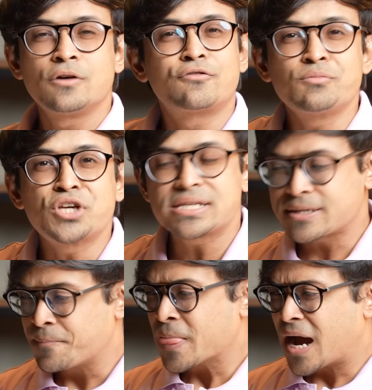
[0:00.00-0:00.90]
From
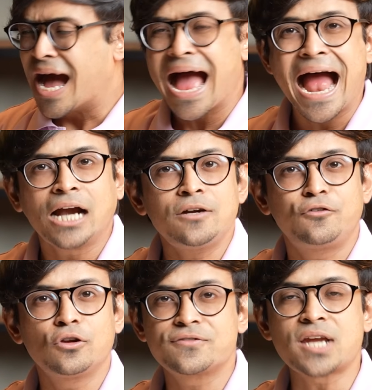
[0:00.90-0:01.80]
just a
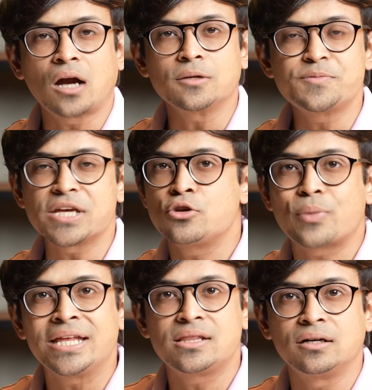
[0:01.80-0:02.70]
handful of startups in
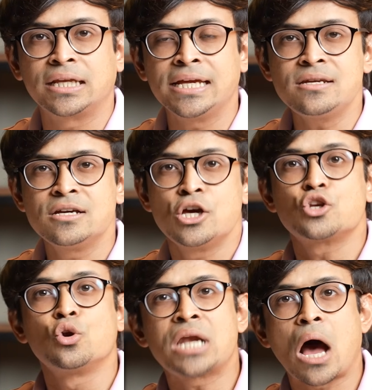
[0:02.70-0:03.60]
2013
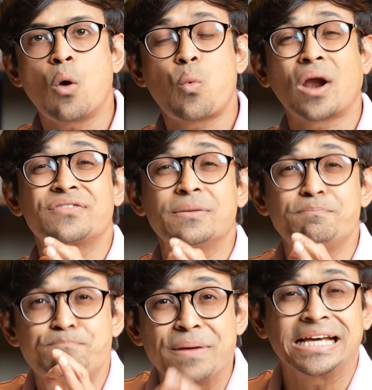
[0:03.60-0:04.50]
to now one of the
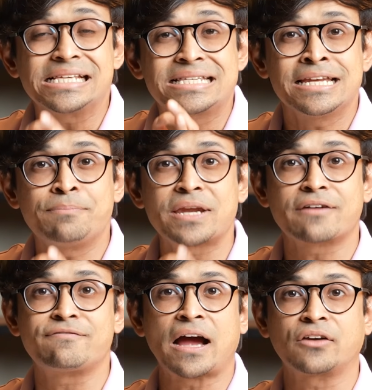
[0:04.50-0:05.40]
biggest deep
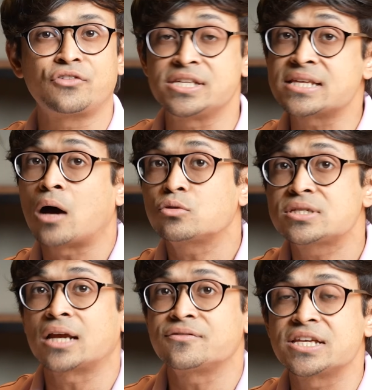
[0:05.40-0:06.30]
tech factories outside of